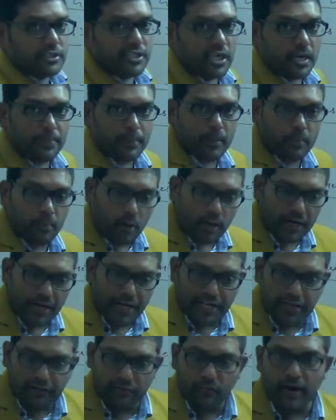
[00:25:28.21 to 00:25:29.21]
triple bond
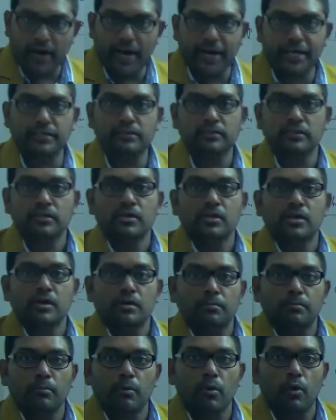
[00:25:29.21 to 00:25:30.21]
required
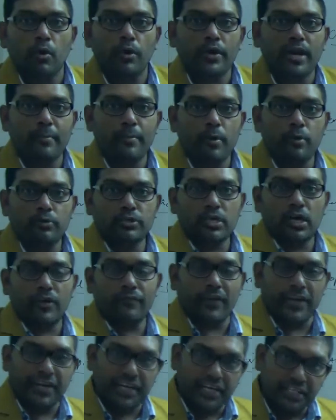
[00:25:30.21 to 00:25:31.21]
more amount of
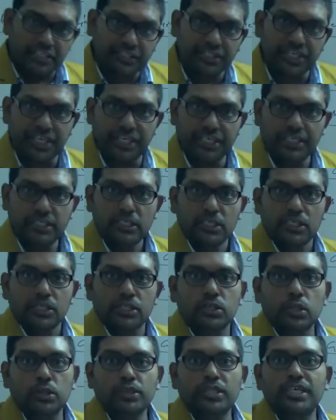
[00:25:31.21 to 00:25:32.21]
energy,
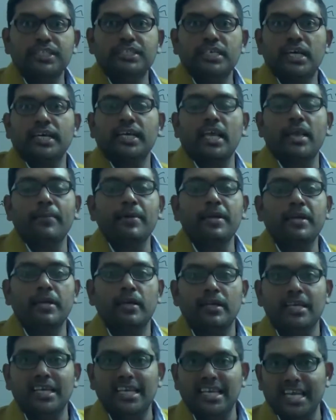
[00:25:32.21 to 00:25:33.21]
so these are
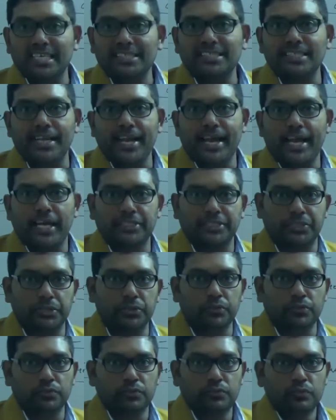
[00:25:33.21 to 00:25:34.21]
chemically less
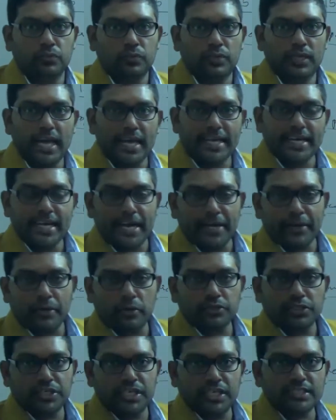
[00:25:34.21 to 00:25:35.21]
reactive.
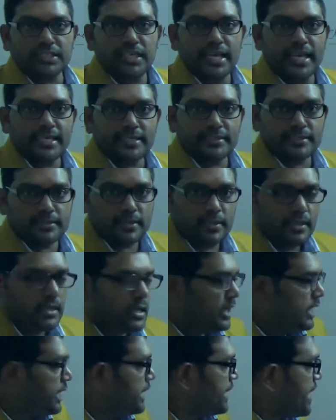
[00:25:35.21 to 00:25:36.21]
Dinitrogen is less
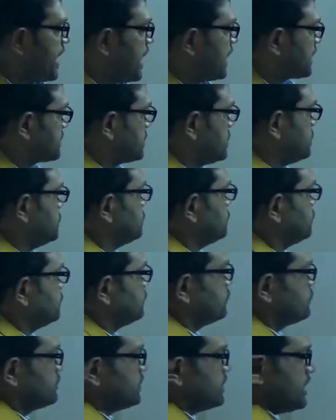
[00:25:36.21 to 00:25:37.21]
reactive.
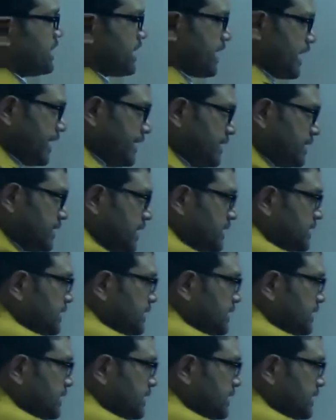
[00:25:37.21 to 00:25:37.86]
In the